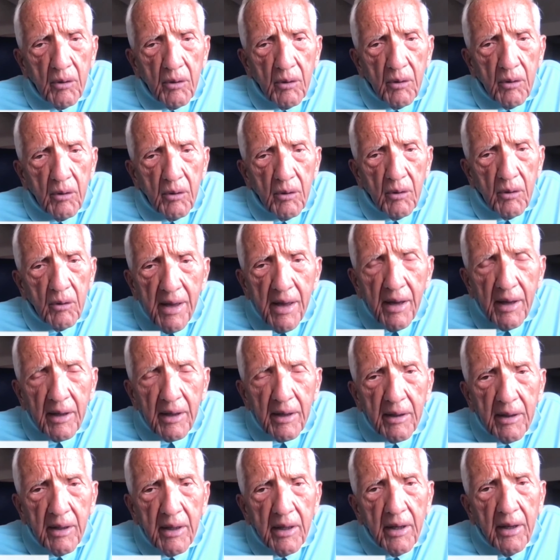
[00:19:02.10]
something
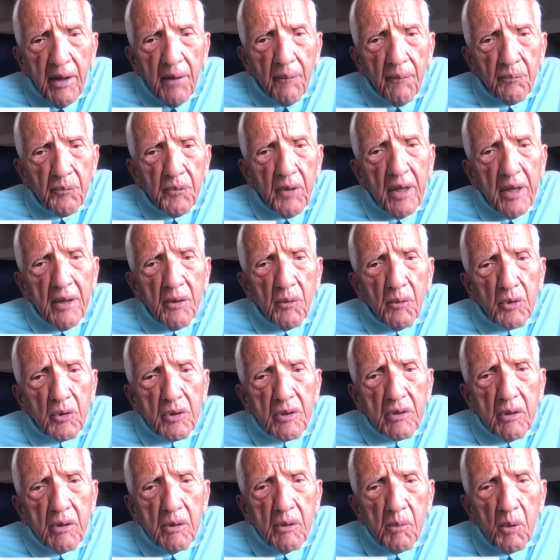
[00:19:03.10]
like that,
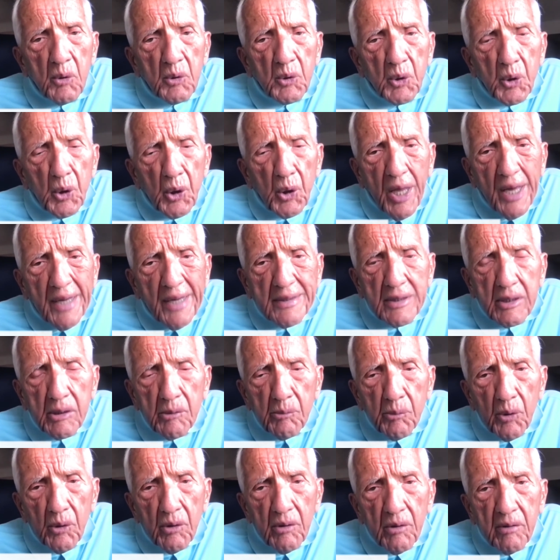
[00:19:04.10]
then it was
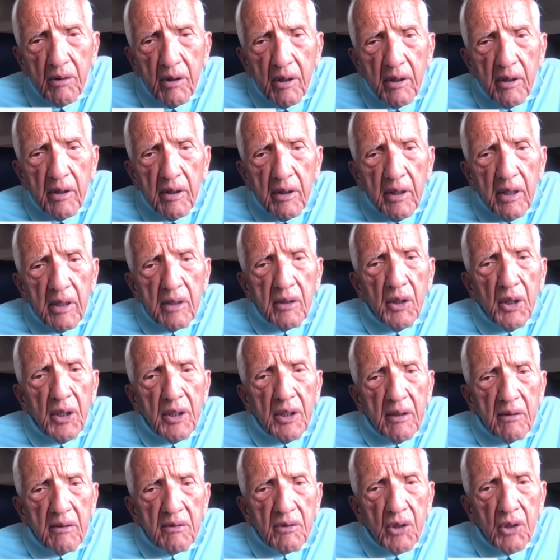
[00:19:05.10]
commercializable. It
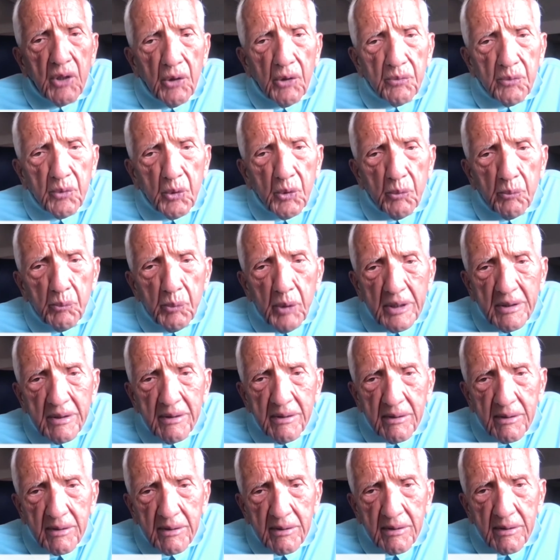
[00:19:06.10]
lent itself to
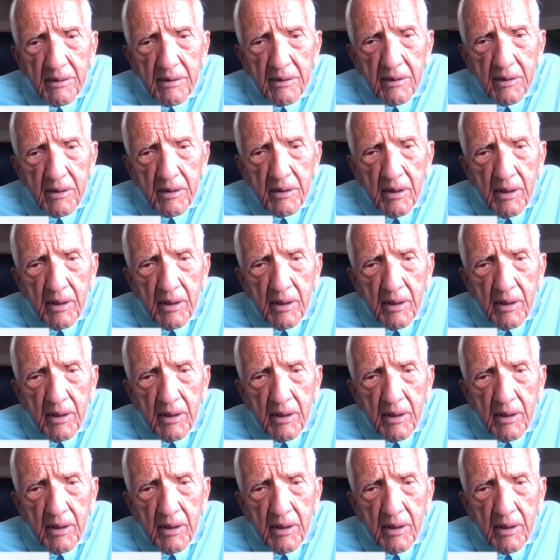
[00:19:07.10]
business.